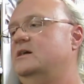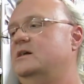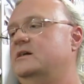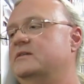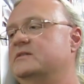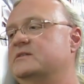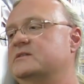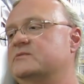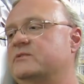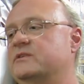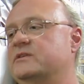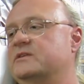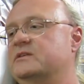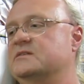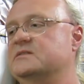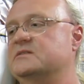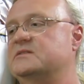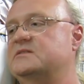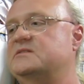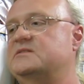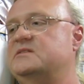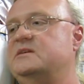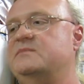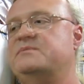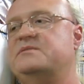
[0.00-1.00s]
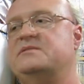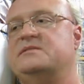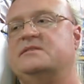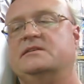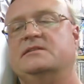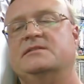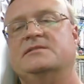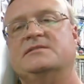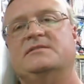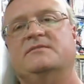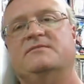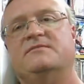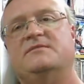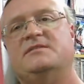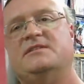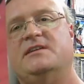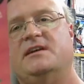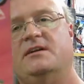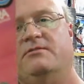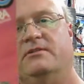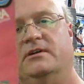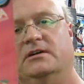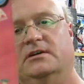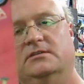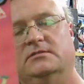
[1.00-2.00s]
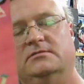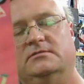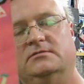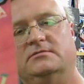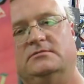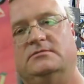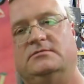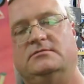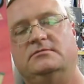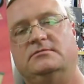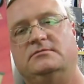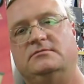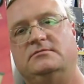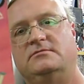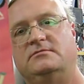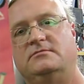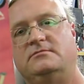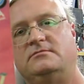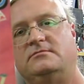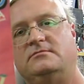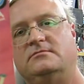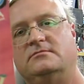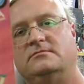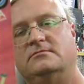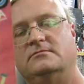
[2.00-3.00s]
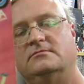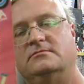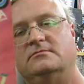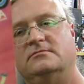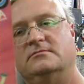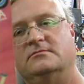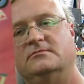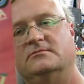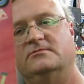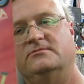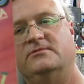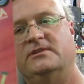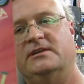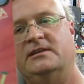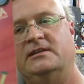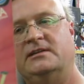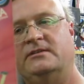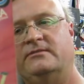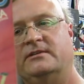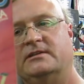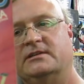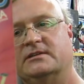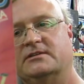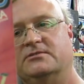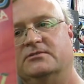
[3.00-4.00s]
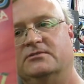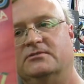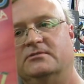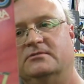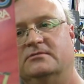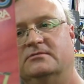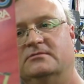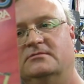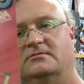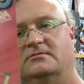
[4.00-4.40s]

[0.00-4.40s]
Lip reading: This one is Stepsons of Terror. Really, really cool.